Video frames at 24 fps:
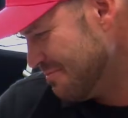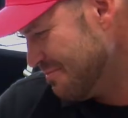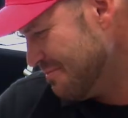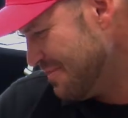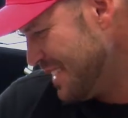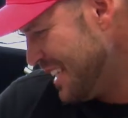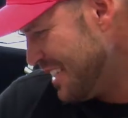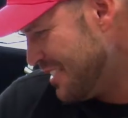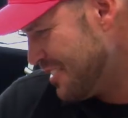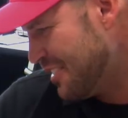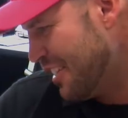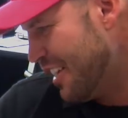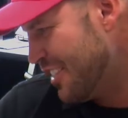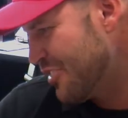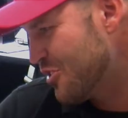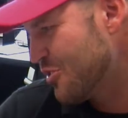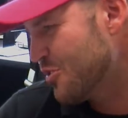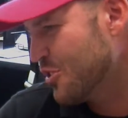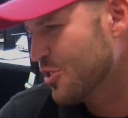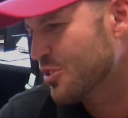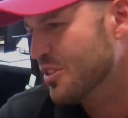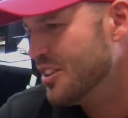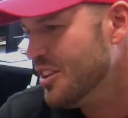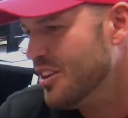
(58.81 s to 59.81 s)
It's
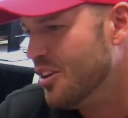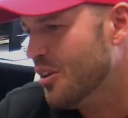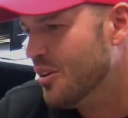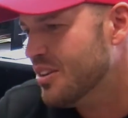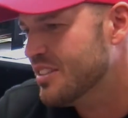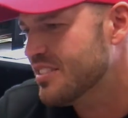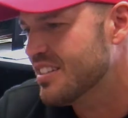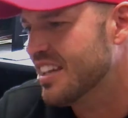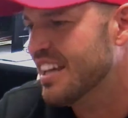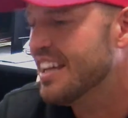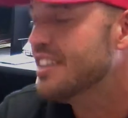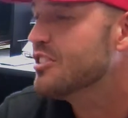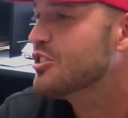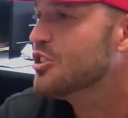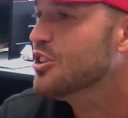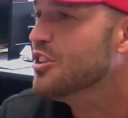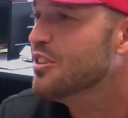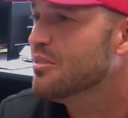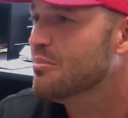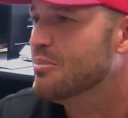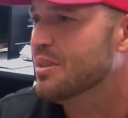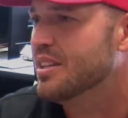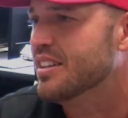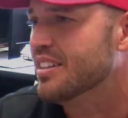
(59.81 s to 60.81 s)
controversial, you know, and it
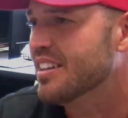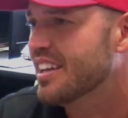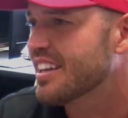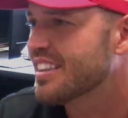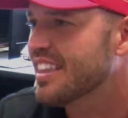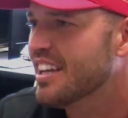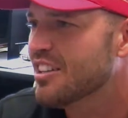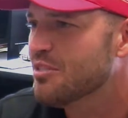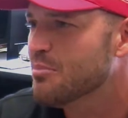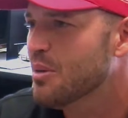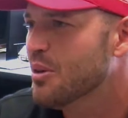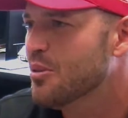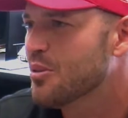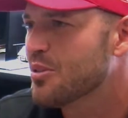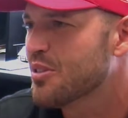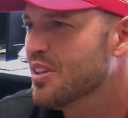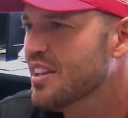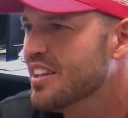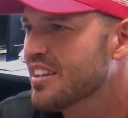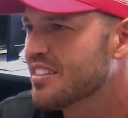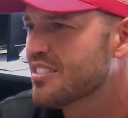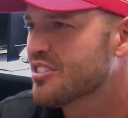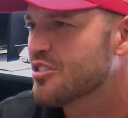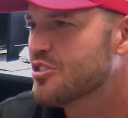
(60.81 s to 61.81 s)
shouldn't be. Like, that's my whole
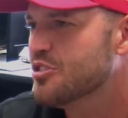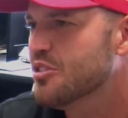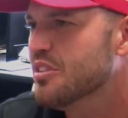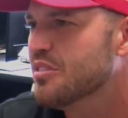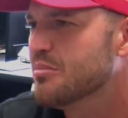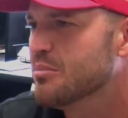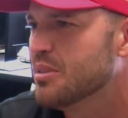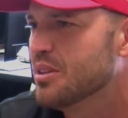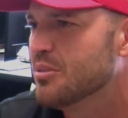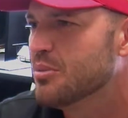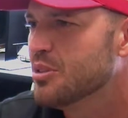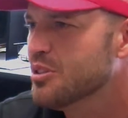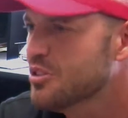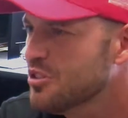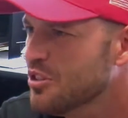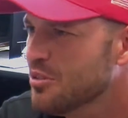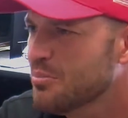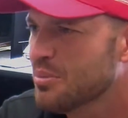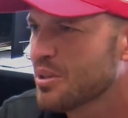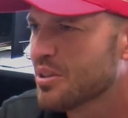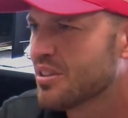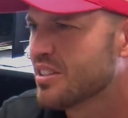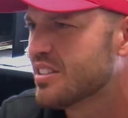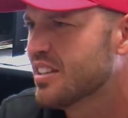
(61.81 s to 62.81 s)
thing, is it shouldn't be. We
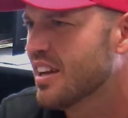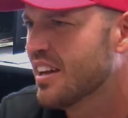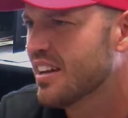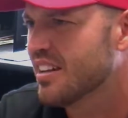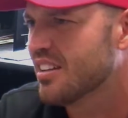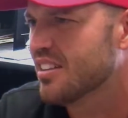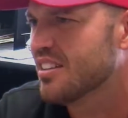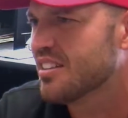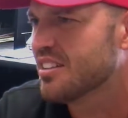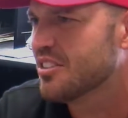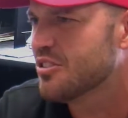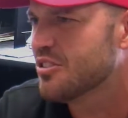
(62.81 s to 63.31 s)
should be able to dialogue.